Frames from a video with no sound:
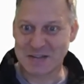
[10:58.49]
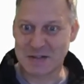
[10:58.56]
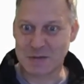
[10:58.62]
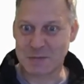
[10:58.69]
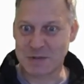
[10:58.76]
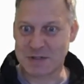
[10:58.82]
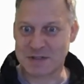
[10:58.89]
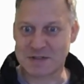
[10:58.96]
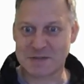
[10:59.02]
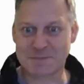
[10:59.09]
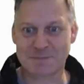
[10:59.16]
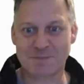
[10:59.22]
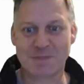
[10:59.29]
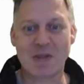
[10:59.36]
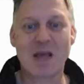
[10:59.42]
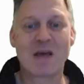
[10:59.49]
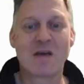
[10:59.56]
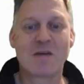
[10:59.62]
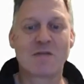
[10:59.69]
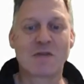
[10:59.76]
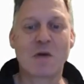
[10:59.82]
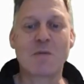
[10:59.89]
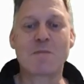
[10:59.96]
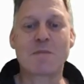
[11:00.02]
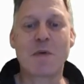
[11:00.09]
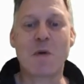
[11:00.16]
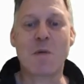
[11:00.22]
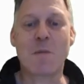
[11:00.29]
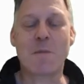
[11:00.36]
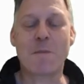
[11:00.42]
that it worked. So,
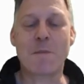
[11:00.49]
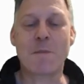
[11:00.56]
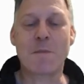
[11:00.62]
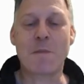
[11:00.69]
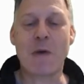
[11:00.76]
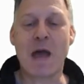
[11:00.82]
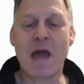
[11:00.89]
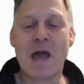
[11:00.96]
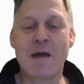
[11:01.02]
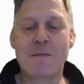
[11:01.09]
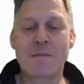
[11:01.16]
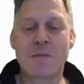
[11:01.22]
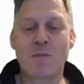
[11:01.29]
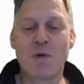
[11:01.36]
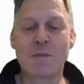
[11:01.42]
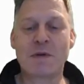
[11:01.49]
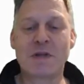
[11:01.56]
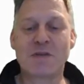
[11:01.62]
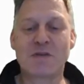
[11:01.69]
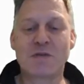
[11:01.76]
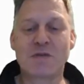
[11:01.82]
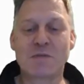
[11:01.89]
what I'm going to do is